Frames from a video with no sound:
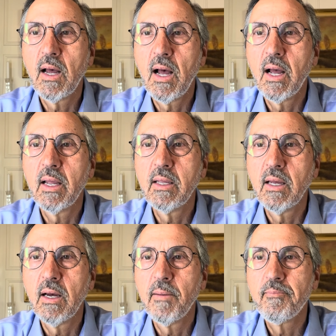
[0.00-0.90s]

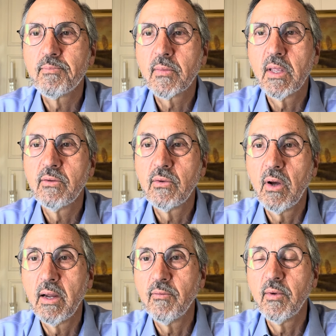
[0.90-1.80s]
I
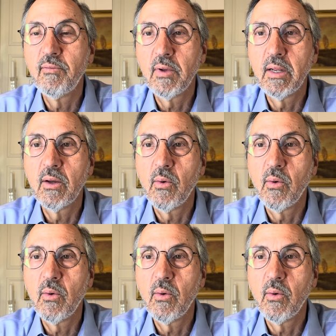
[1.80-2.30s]
saw every video